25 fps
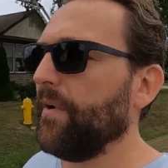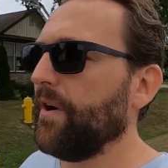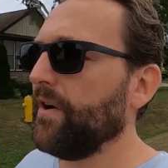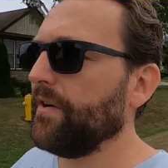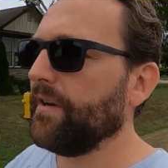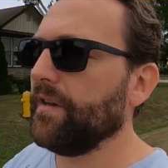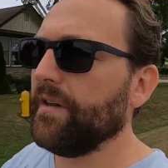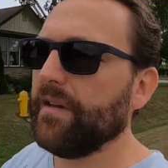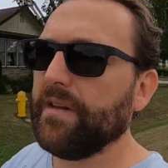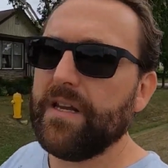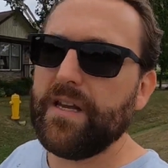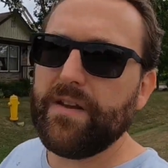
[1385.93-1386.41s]

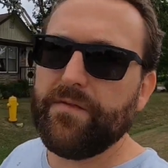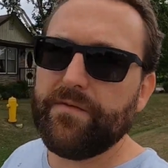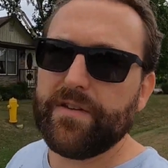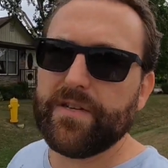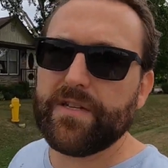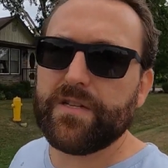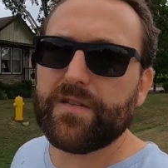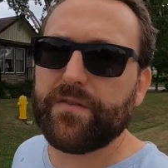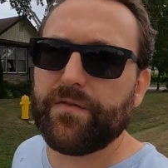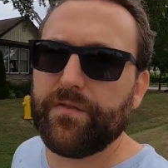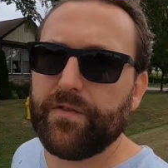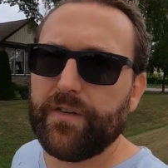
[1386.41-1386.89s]
gonna leave
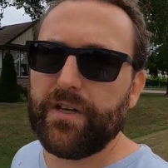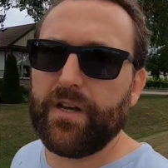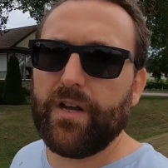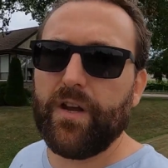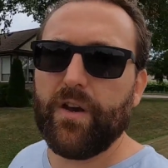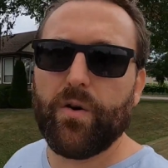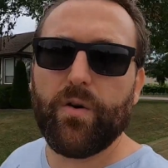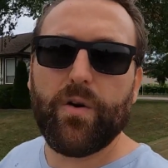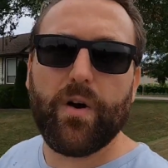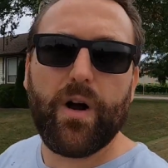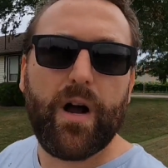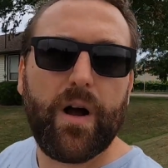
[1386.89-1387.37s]
this
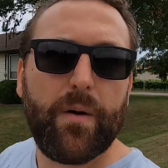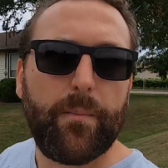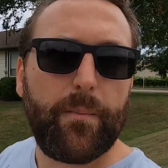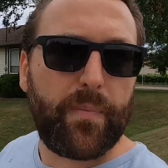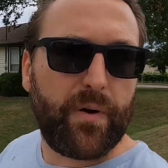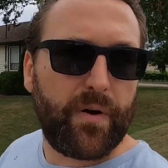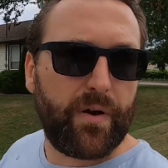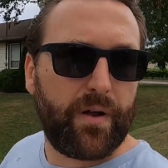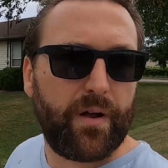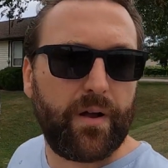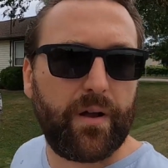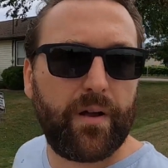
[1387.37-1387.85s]
video
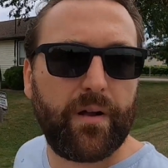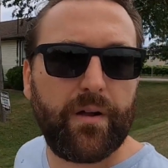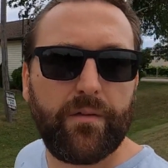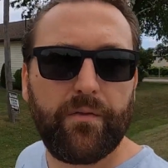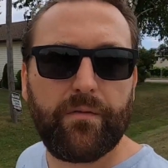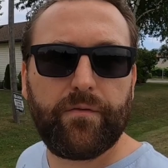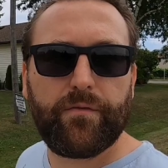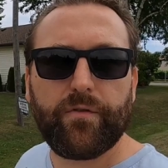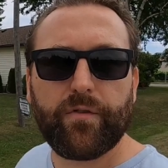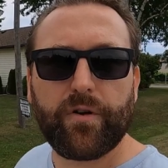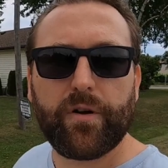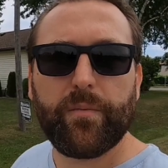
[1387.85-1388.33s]
up
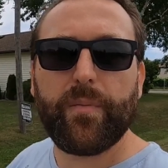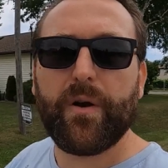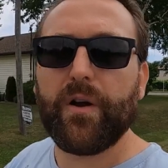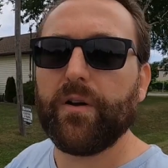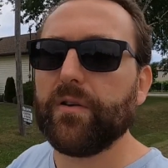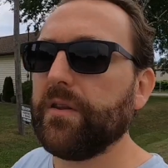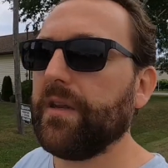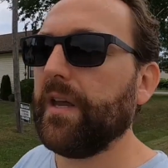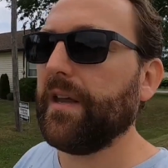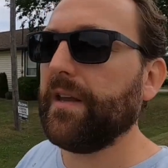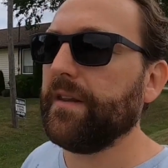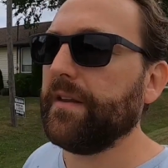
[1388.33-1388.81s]
for
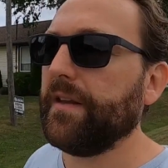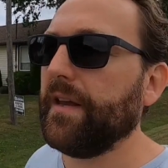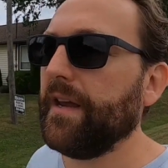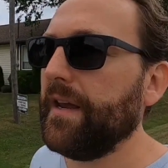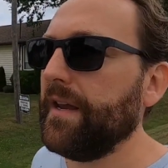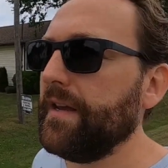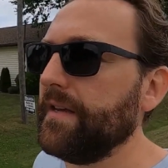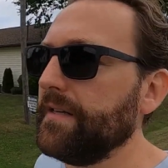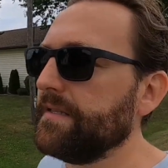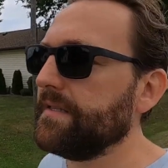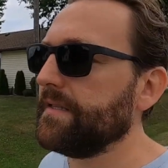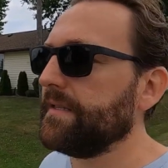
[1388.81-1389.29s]
about 10
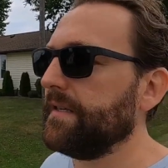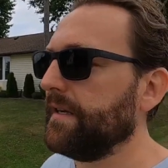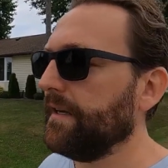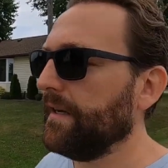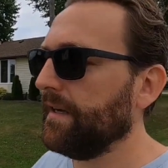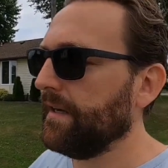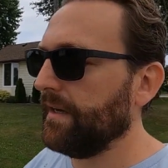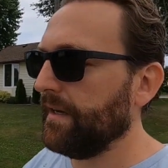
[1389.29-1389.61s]
days,